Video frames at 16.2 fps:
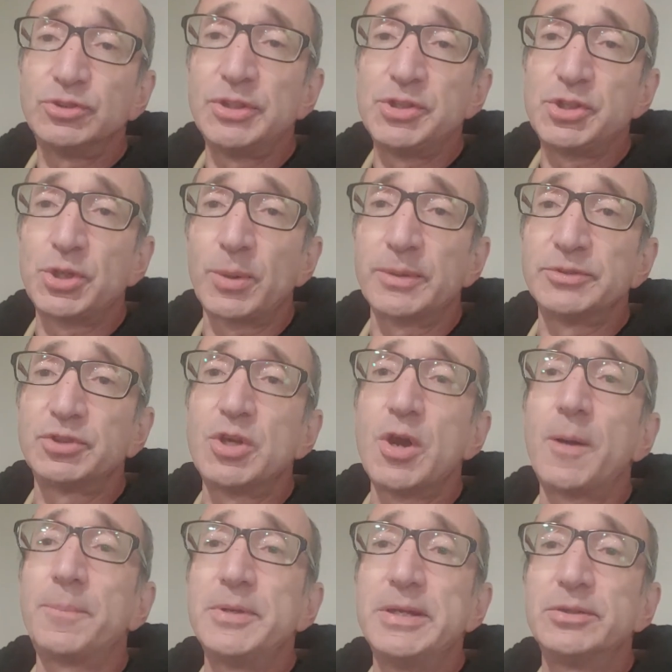insurance
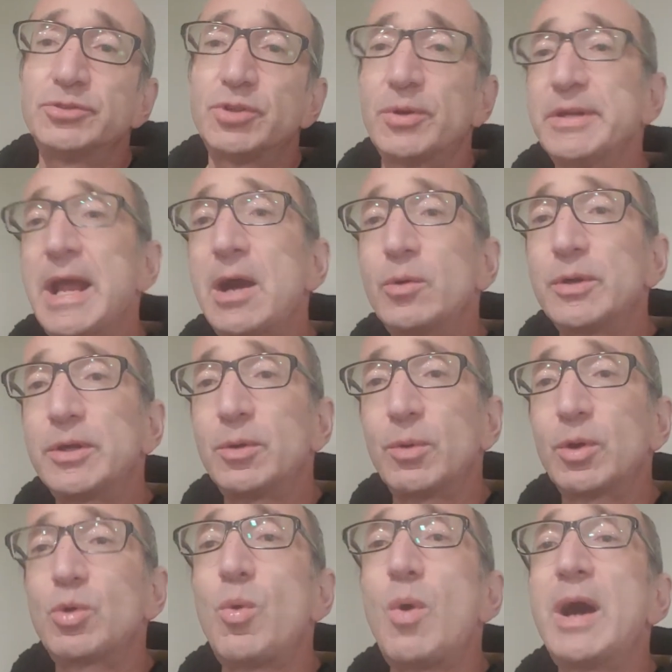companies are now going to
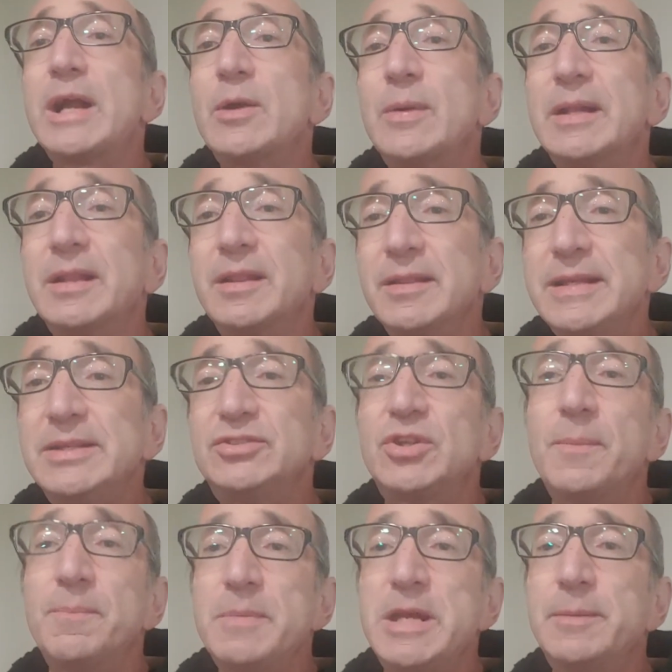require at least
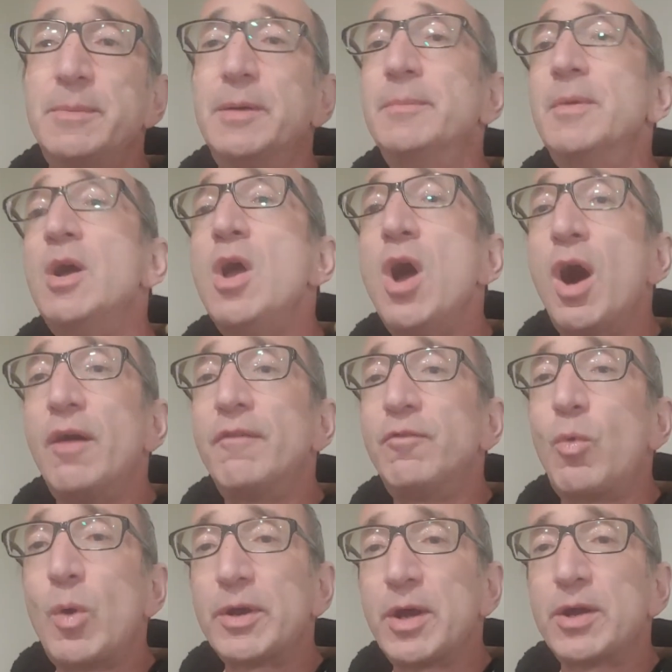a minimum of
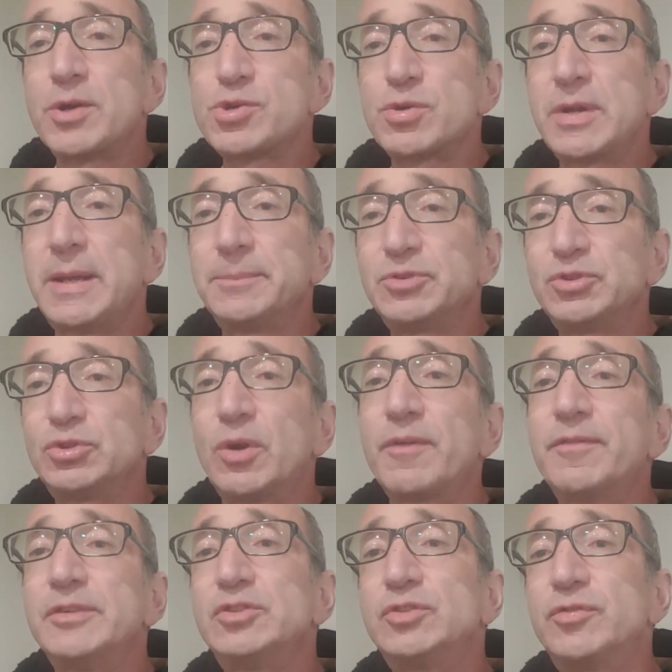100 amps
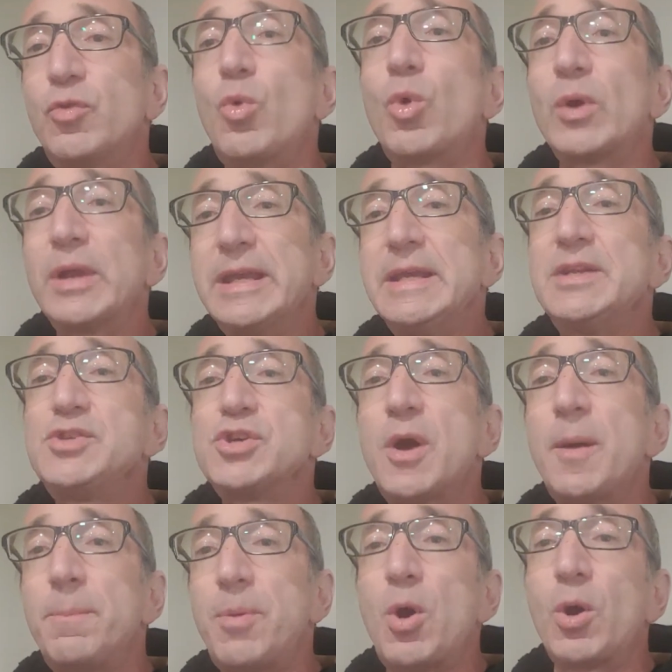service for each
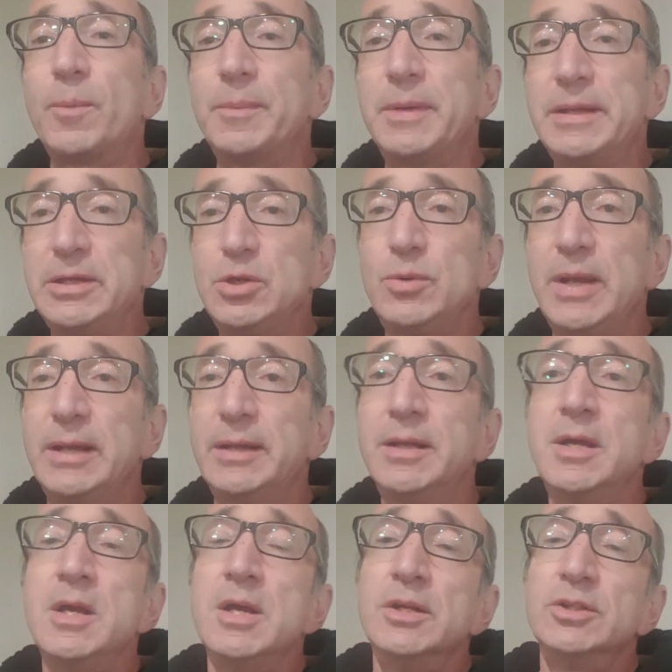apartment unit.
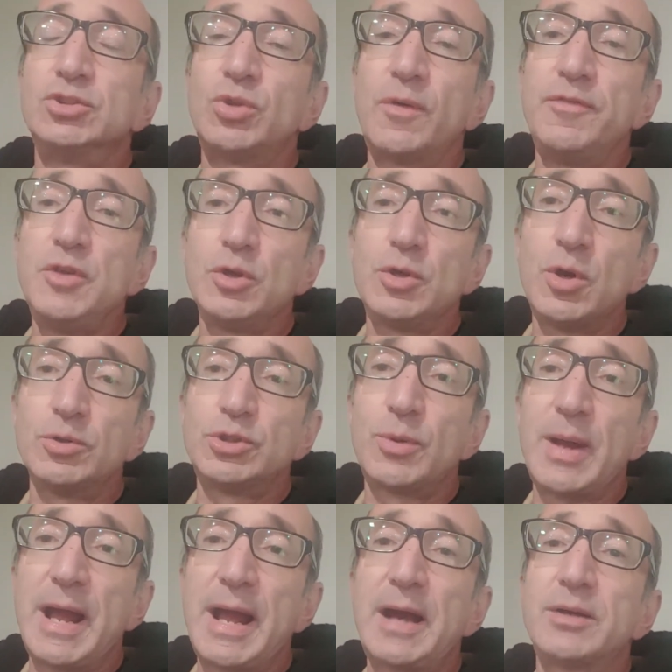So if you go to
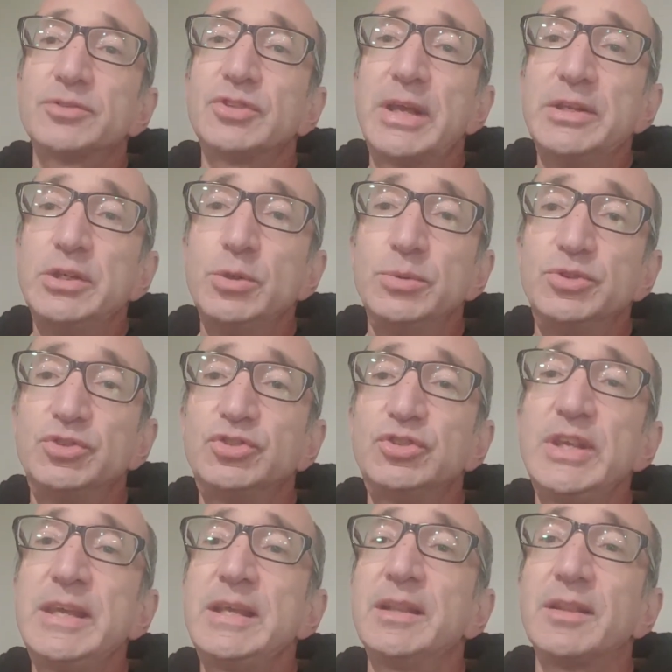a house and you
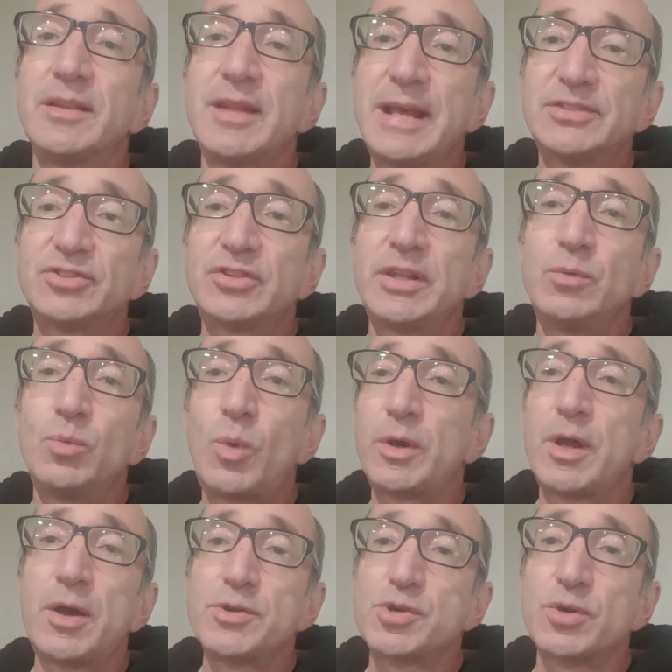see less than
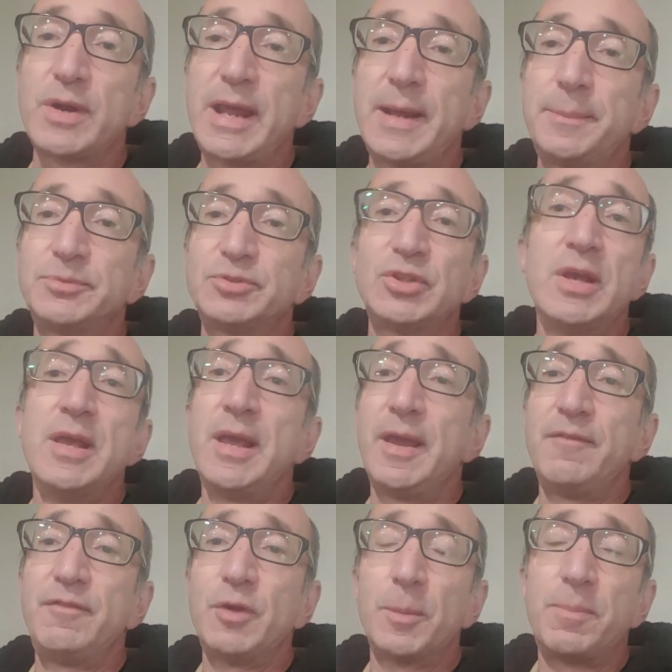100 amps,
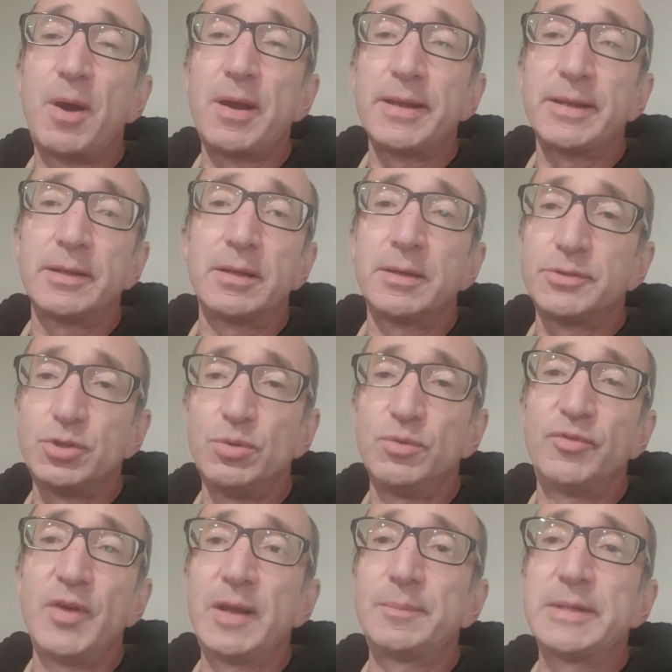if you're buying a
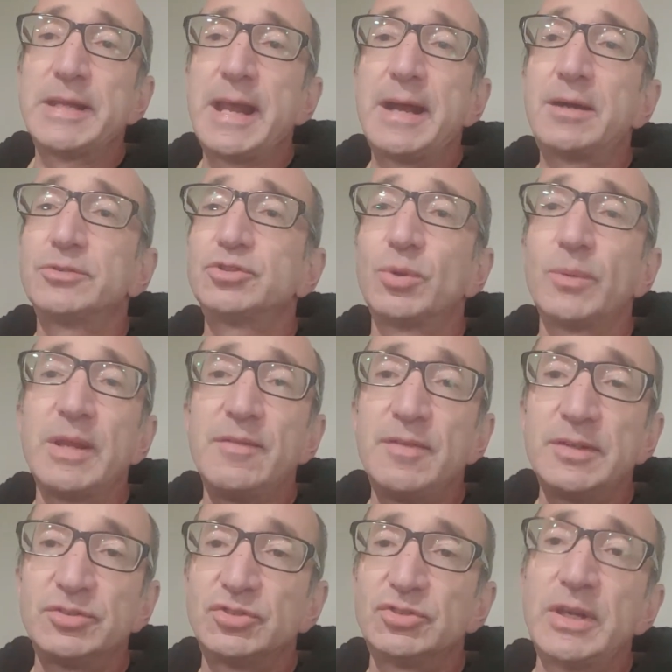2-family house or even
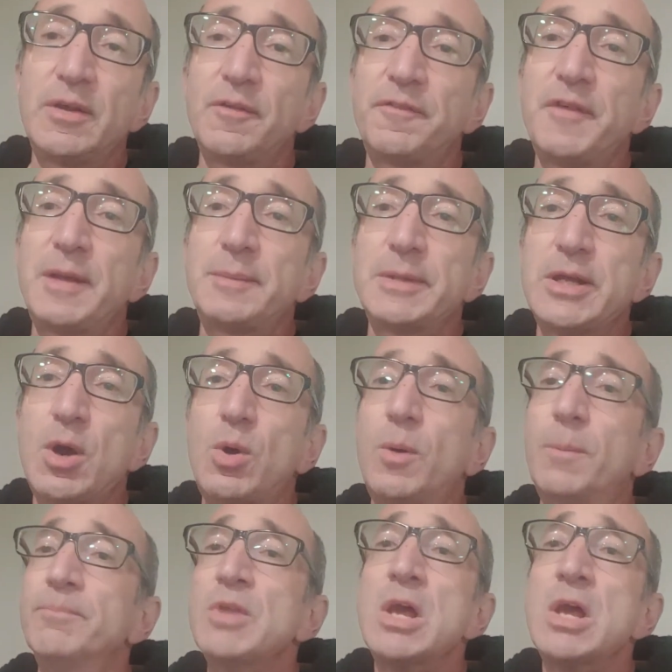a single-family home,